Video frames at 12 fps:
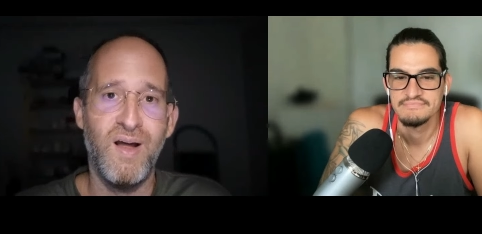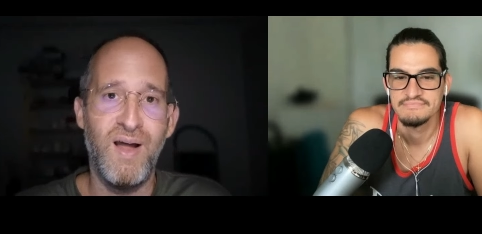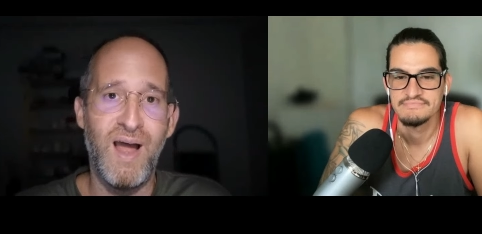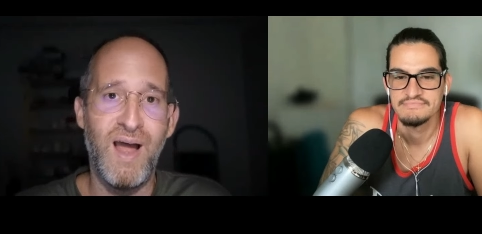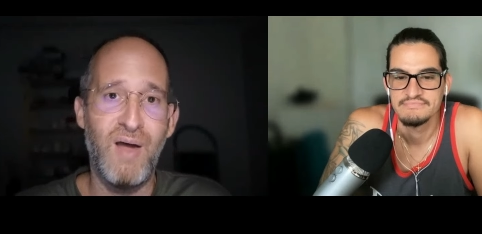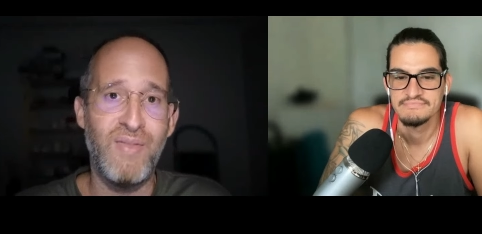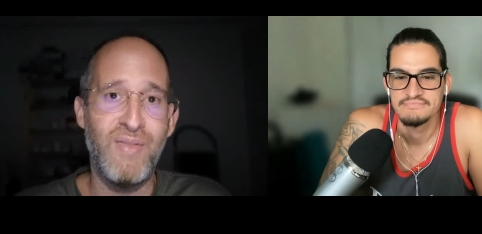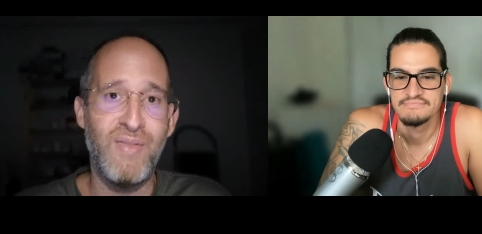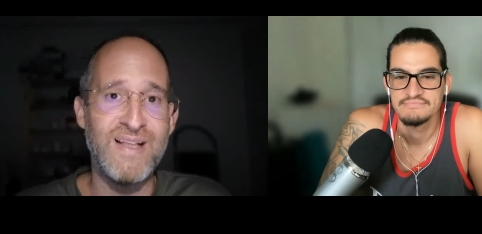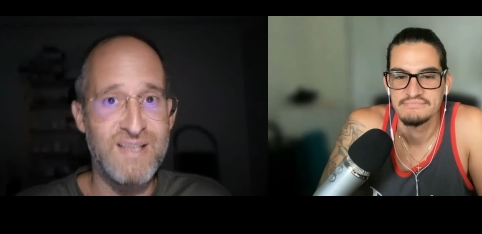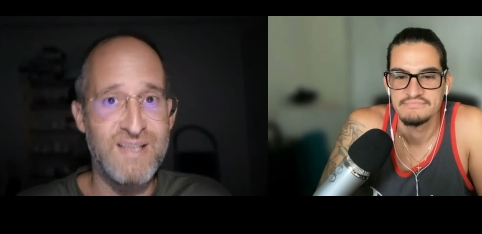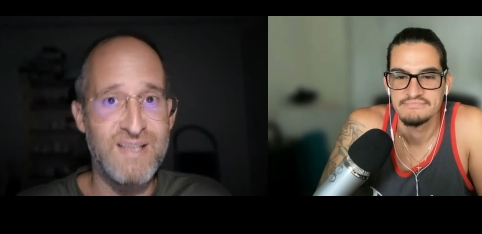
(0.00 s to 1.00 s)
Speaker 1: uh, how that
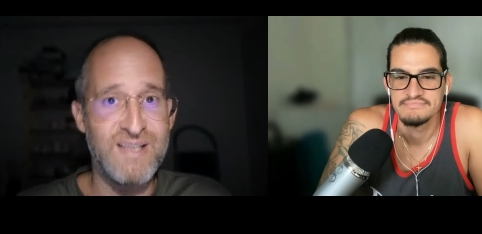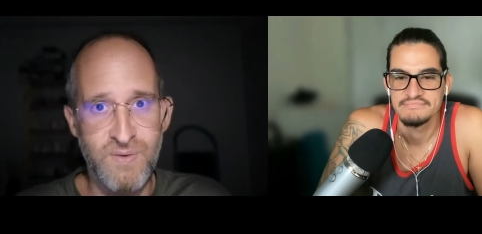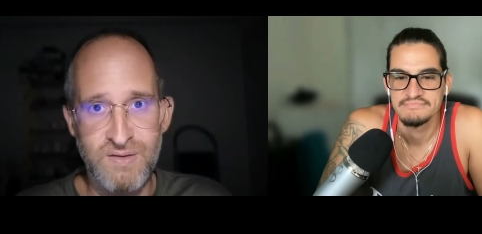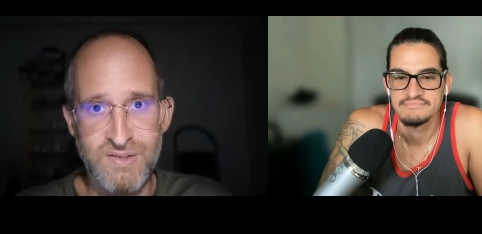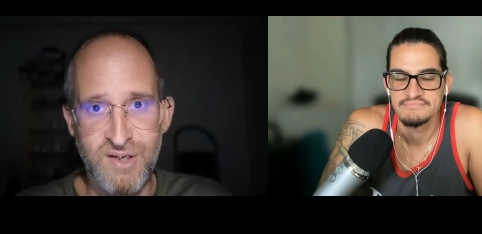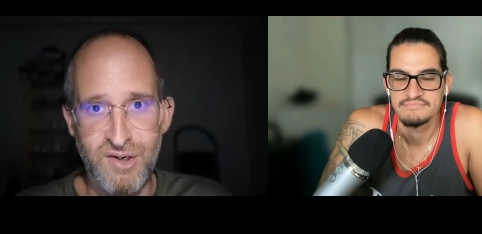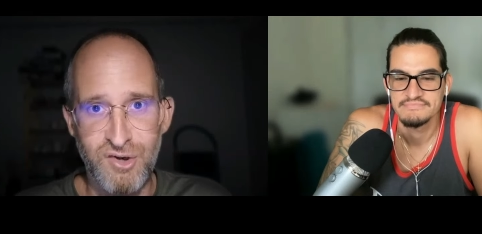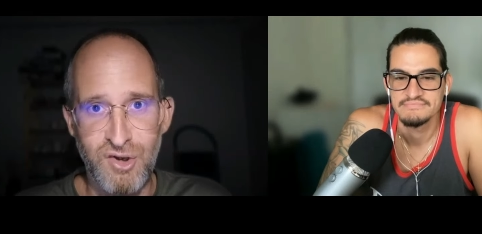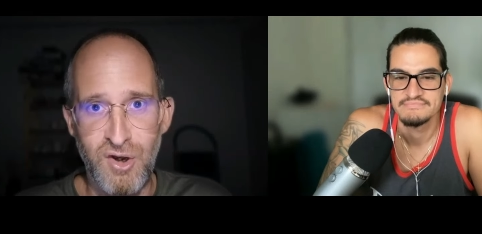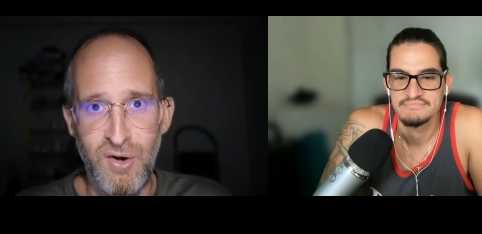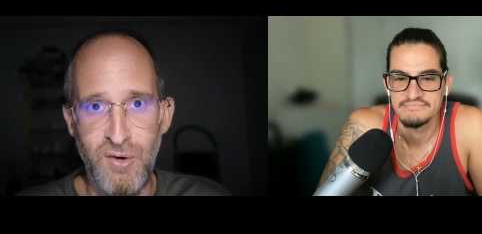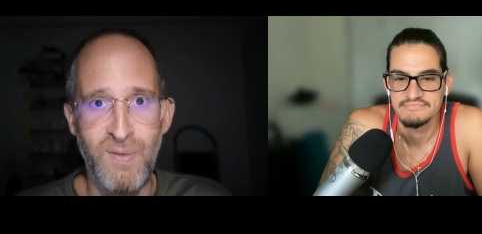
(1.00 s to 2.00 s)
sales funnel is going
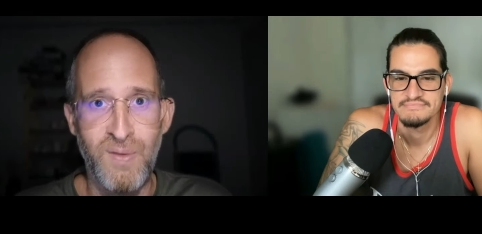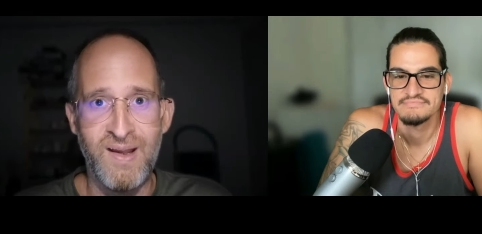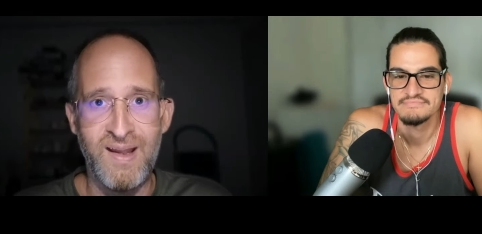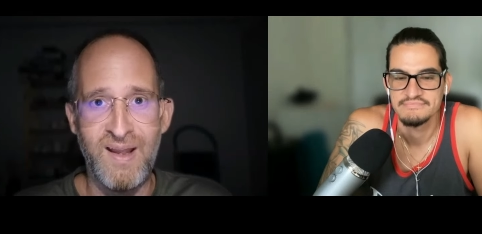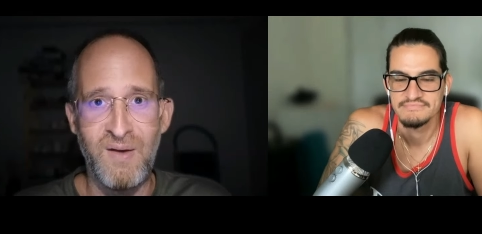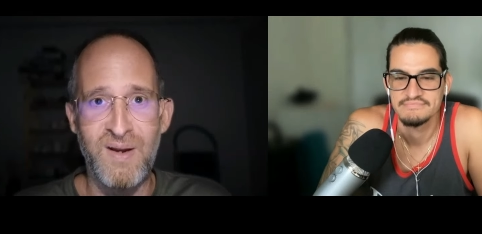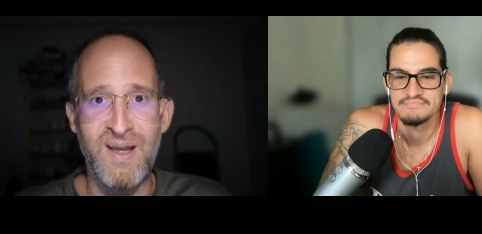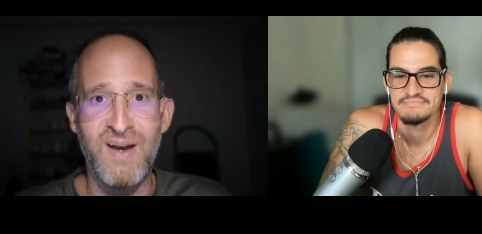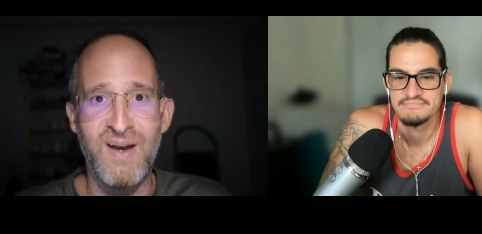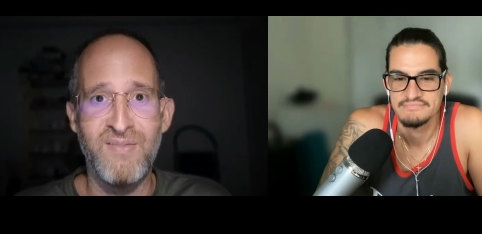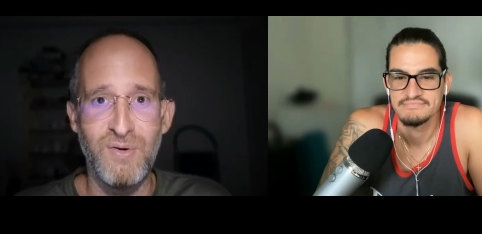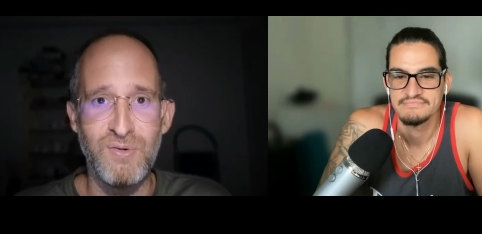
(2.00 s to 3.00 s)
to go and what
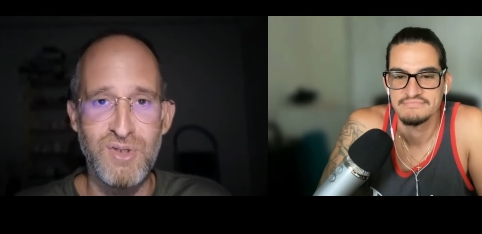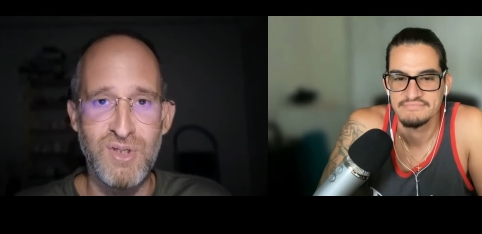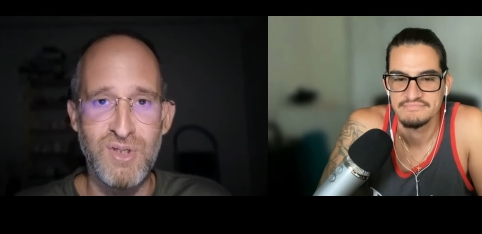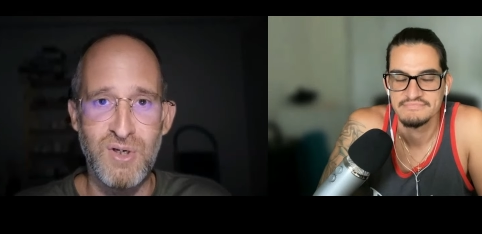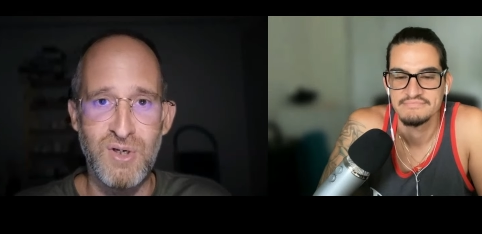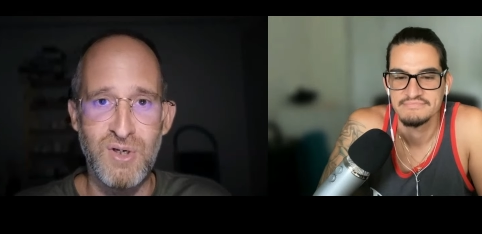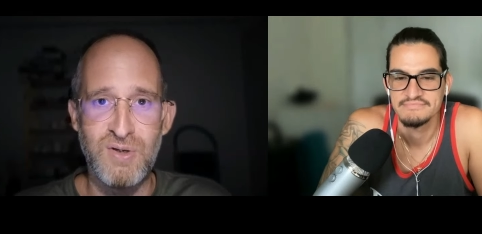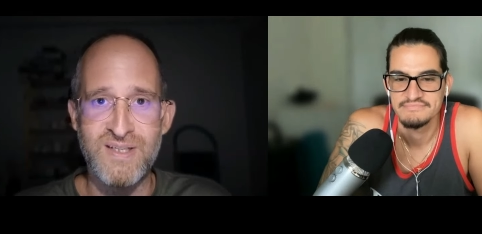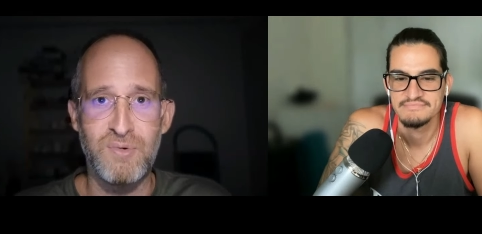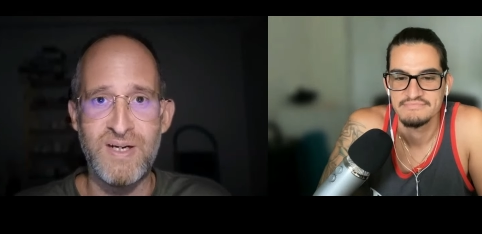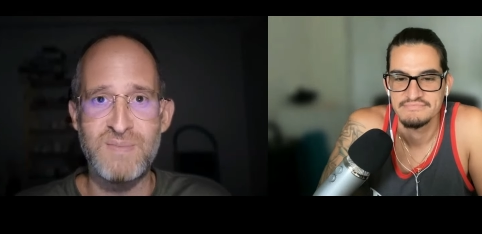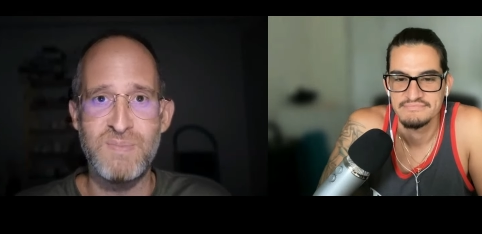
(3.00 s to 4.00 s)
kind of OTOs and
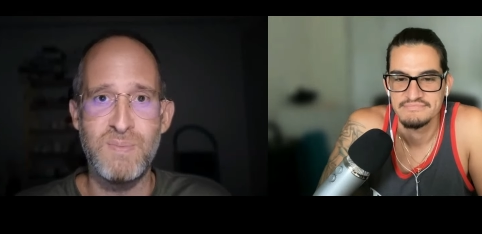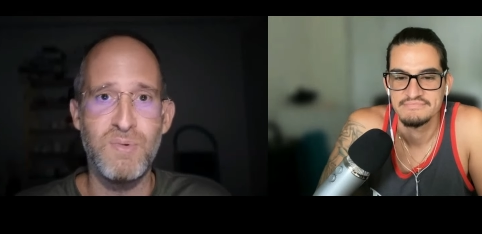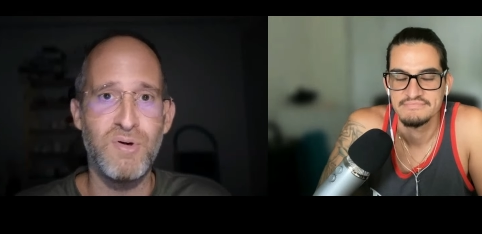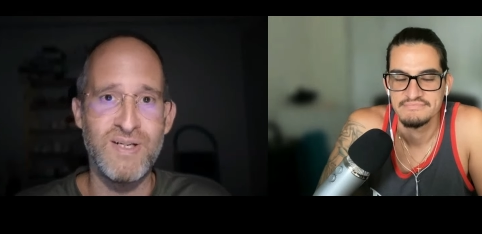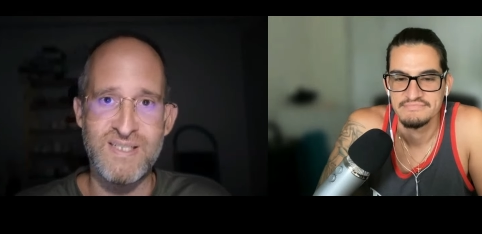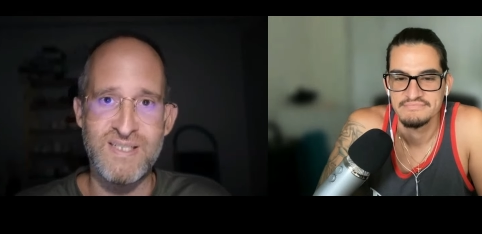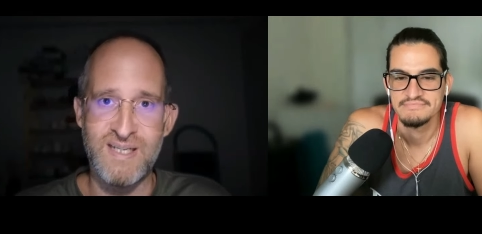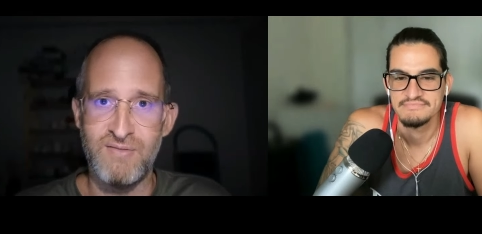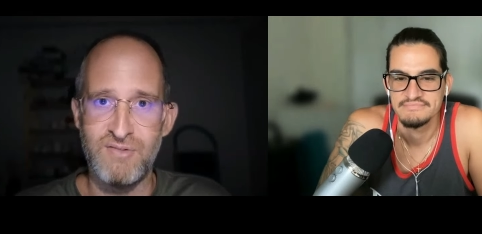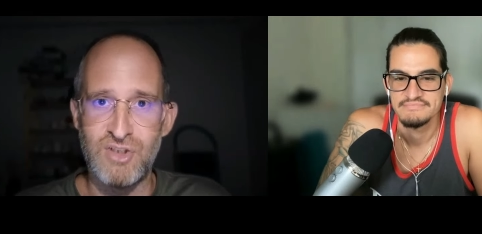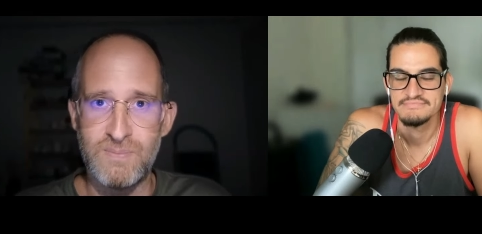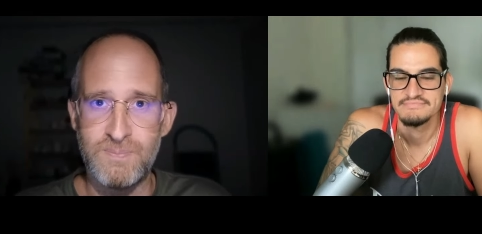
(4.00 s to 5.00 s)
upgrades people are going to see
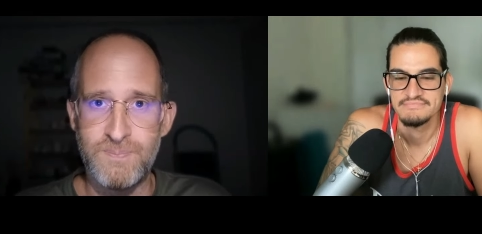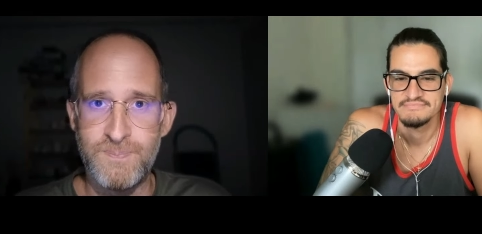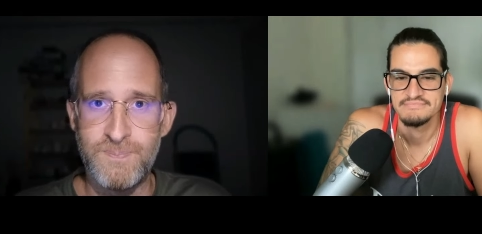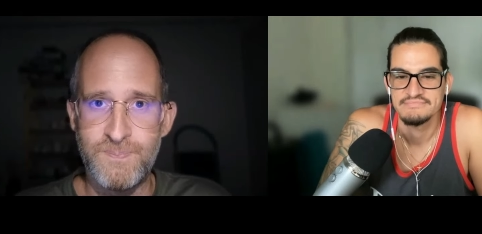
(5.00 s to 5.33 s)
after.